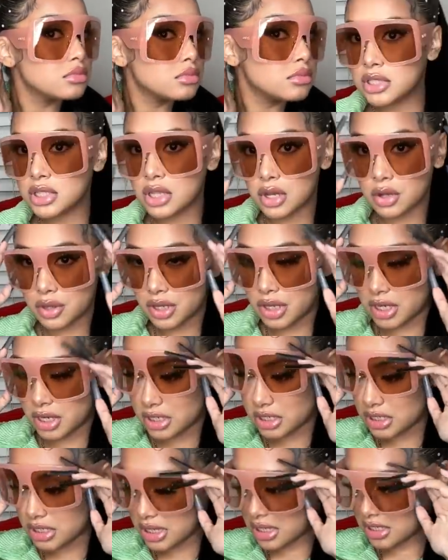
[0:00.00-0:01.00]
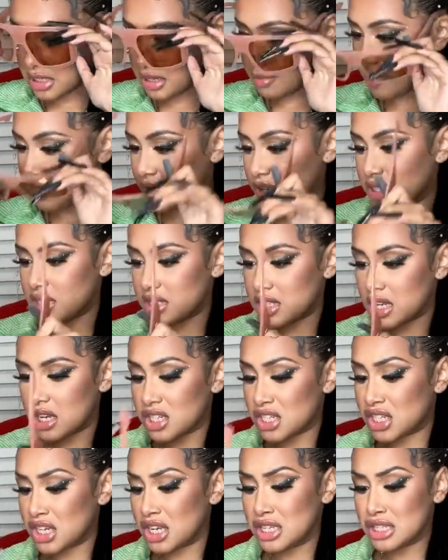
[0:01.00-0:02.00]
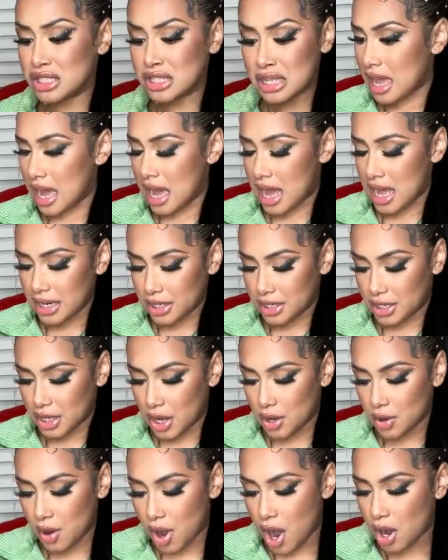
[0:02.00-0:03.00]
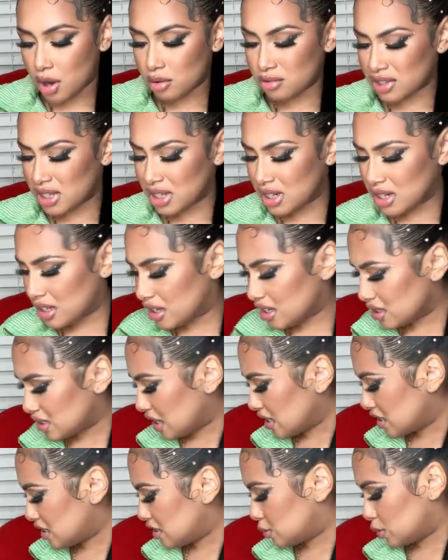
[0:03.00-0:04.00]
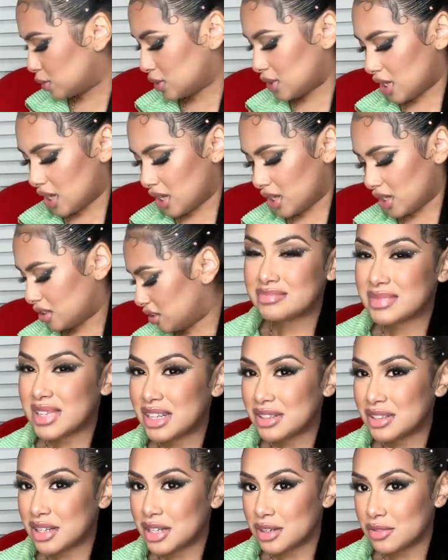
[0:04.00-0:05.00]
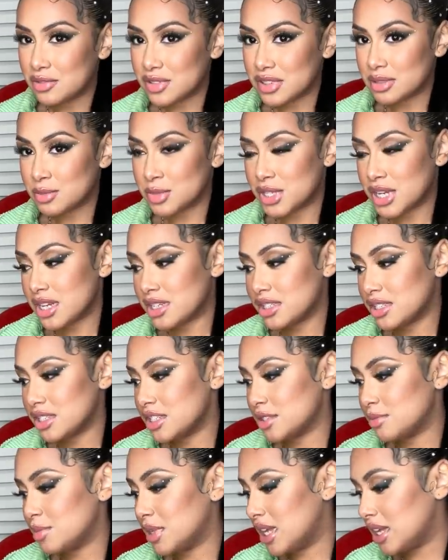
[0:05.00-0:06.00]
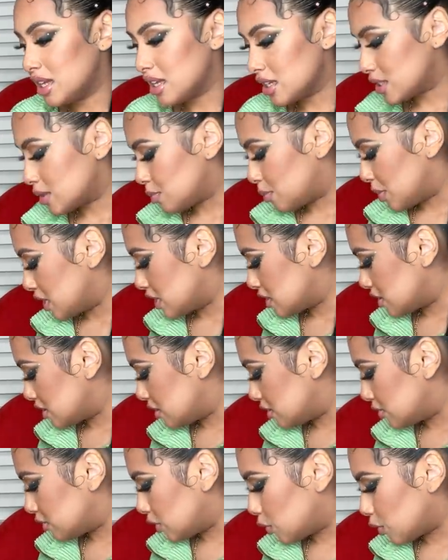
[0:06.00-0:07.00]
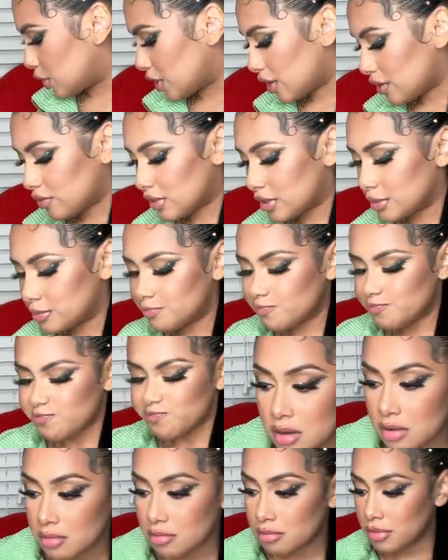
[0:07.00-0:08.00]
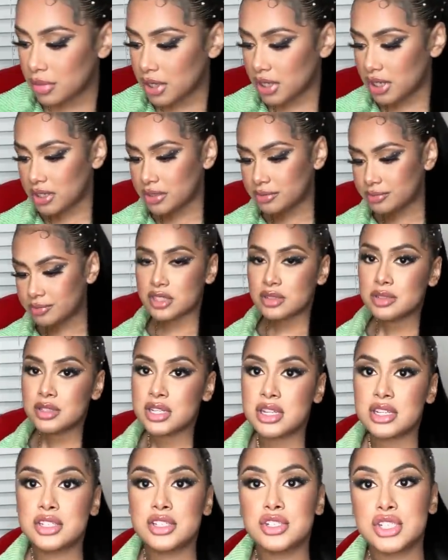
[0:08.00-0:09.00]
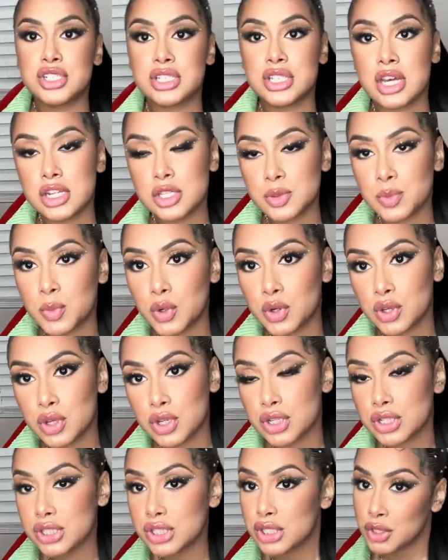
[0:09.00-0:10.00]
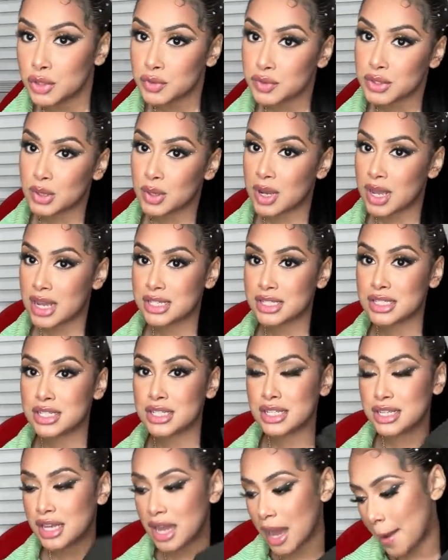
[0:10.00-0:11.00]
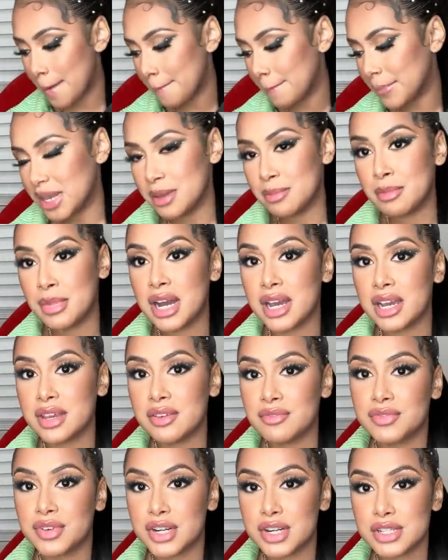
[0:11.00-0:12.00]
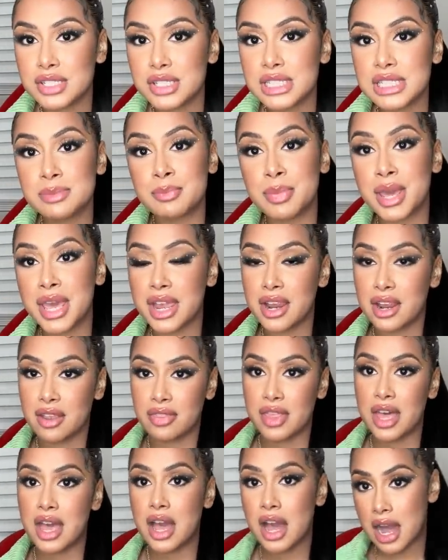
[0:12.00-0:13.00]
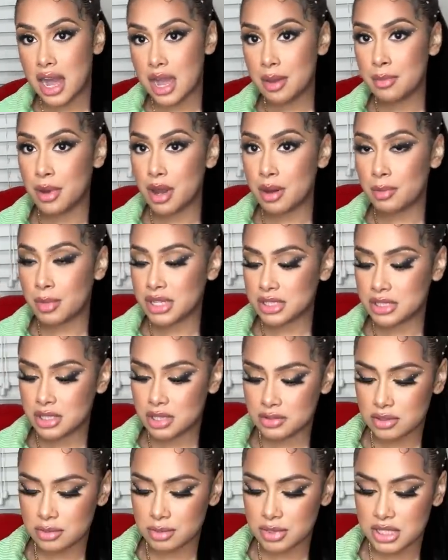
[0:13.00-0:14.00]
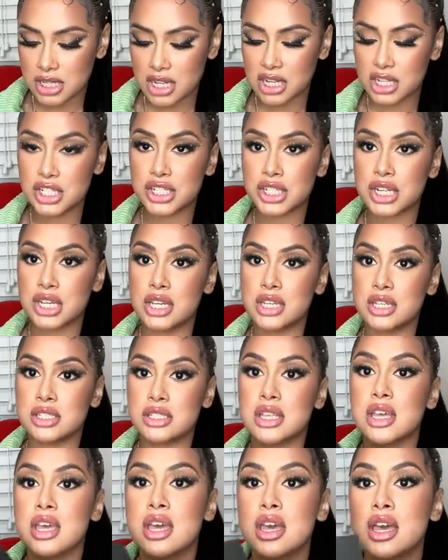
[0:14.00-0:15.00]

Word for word: So yeah, this is actually my first designer shades. I don't own any because I just was like, I don't know, for some shades it just be like expensive or whatever, but sometimes you just gotta spoil yourself. So I actually got me my first pair that I bought myself, some designer shades,